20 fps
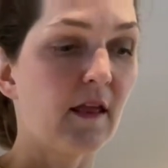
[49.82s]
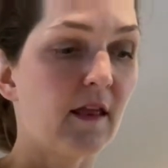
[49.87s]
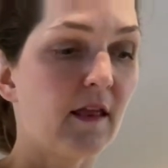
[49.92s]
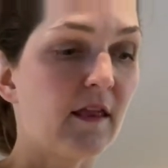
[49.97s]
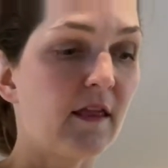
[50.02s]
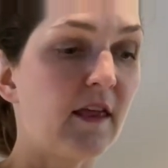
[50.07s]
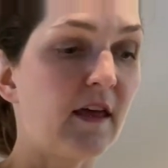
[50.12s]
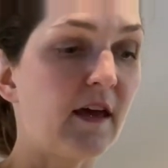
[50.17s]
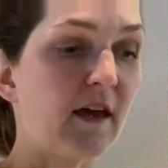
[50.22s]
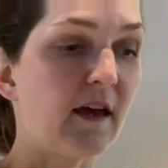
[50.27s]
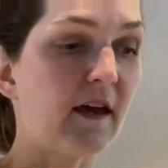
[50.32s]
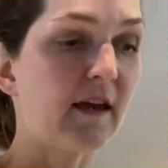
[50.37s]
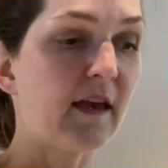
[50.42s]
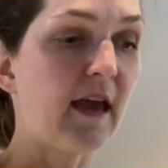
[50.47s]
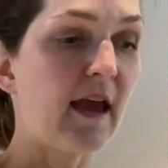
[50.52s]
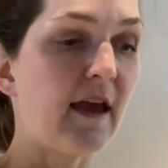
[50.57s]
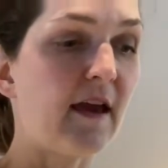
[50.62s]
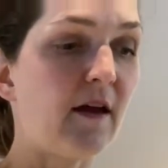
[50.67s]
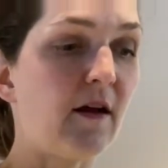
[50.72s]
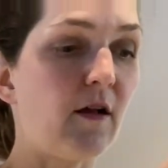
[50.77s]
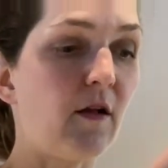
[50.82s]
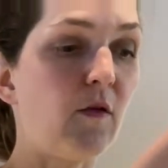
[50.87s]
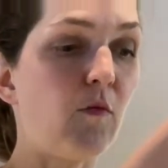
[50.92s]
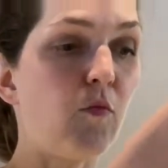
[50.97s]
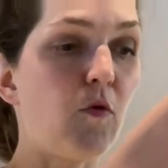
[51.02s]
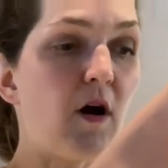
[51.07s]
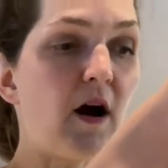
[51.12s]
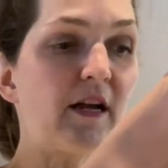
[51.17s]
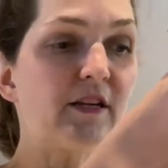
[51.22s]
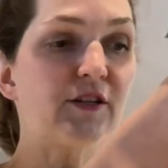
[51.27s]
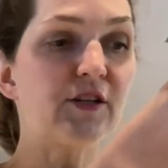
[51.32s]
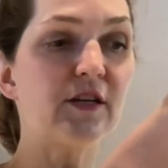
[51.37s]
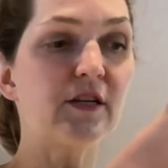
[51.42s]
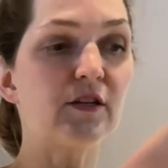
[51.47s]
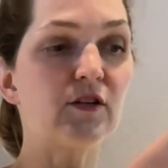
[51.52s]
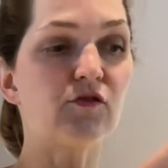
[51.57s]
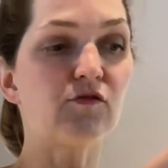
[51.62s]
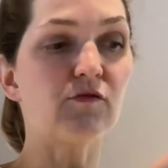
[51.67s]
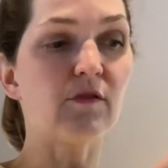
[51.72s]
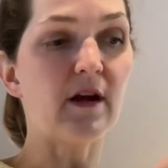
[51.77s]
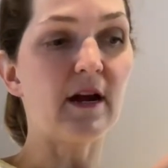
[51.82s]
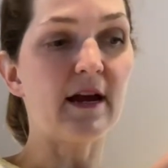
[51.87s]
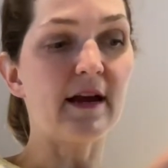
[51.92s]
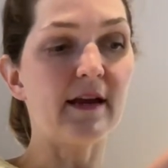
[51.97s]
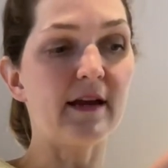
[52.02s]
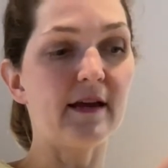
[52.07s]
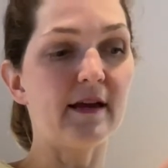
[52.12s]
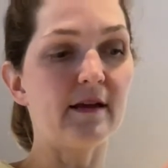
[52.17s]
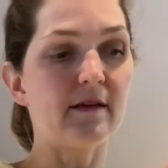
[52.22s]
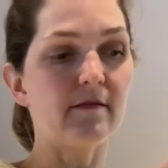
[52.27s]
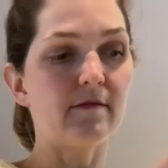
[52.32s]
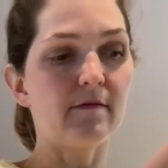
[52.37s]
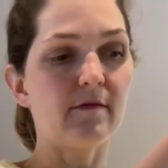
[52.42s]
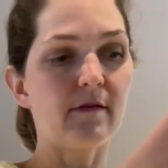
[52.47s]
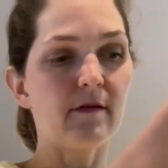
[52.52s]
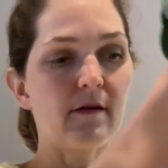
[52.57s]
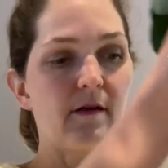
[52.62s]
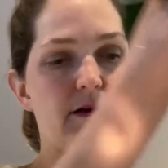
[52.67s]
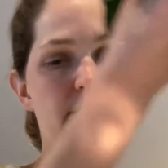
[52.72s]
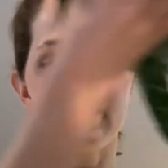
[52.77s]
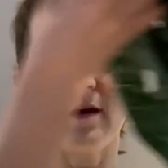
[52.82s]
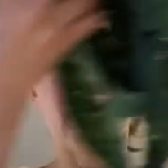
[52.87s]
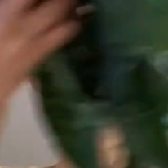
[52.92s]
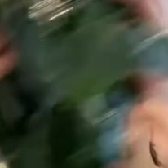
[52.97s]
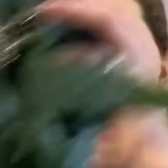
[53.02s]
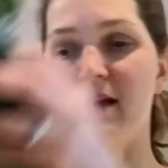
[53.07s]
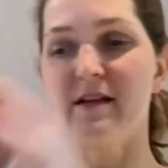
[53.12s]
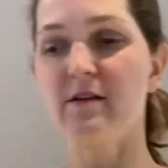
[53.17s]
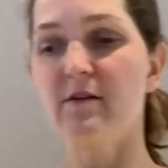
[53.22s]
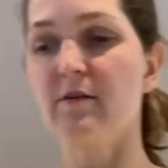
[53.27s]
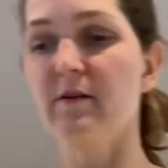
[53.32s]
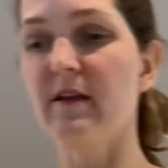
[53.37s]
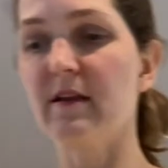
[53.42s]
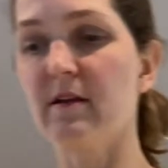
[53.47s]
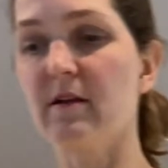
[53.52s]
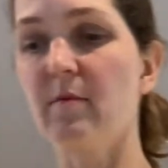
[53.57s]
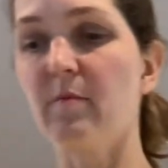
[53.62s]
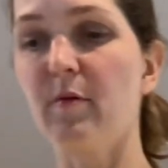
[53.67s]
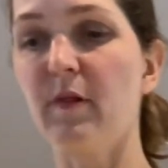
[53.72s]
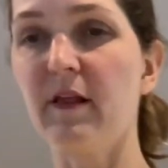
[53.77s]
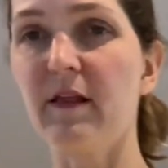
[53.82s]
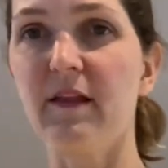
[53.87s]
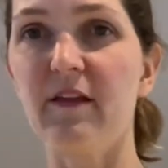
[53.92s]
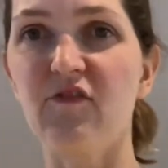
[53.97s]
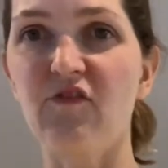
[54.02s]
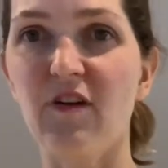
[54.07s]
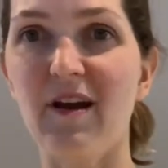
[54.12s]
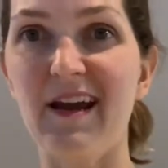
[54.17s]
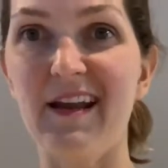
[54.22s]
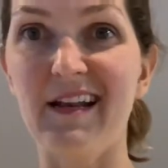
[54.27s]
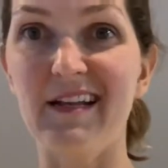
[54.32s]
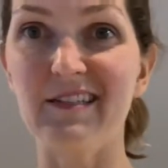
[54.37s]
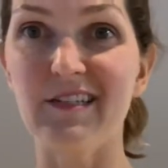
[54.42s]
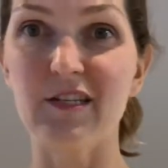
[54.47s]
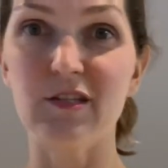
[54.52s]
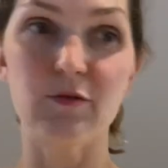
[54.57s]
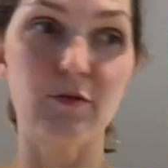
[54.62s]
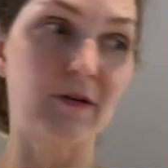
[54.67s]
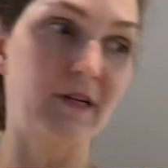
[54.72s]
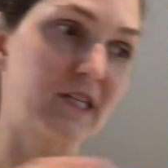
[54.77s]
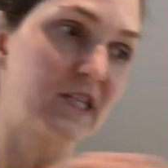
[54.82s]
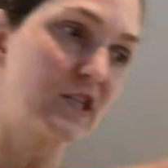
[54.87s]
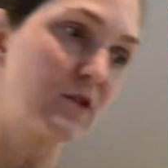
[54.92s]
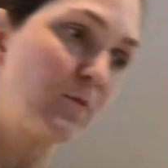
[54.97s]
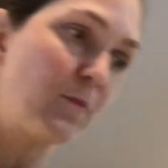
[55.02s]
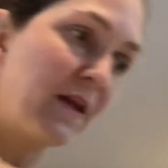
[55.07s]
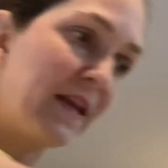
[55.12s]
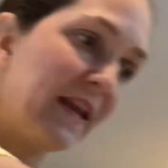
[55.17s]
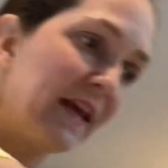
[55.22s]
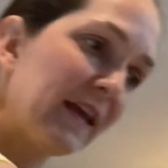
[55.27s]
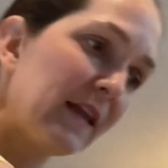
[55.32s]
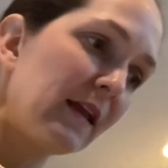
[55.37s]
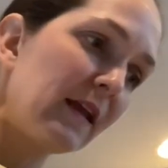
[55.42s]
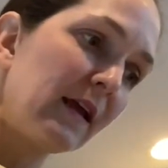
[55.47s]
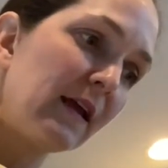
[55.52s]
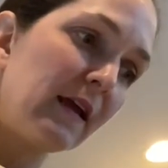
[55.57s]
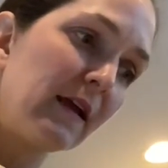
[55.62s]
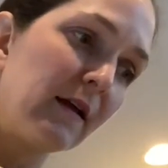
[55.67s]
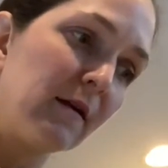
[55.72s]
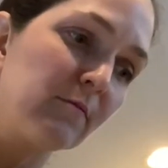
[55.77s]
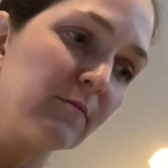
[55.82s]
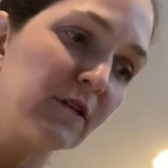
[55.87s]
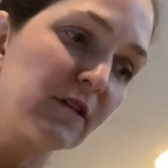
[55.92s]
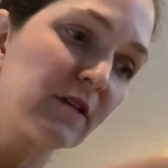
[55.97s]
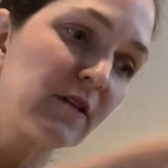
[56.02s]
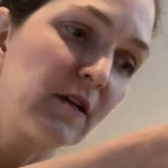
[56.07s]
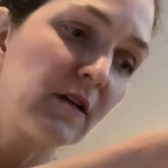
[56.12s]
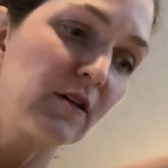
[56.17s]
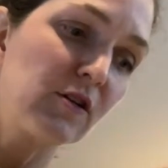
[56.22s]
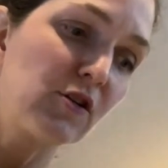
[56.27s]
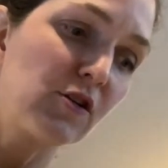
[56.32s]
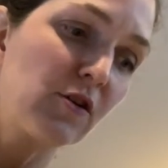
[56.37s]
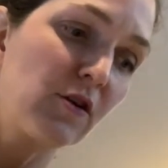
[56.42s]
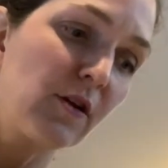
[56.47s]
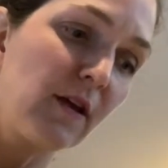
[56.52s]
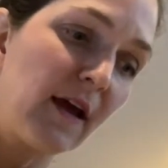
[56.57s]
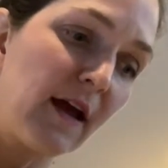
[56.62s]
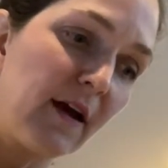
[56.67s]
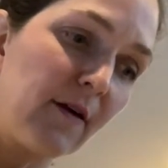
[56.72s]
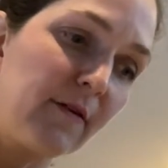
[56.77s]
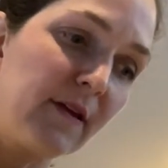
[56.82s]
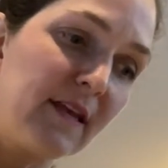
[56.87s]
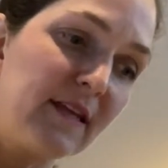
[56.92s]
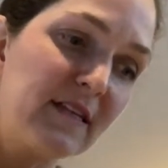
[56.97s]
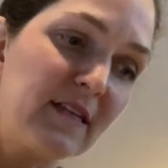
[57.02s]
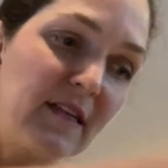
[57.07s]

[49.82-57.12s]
the kale, wash it, dry it. I don't completely dry it, I just sort of spin it. I'm just gonna show you how easy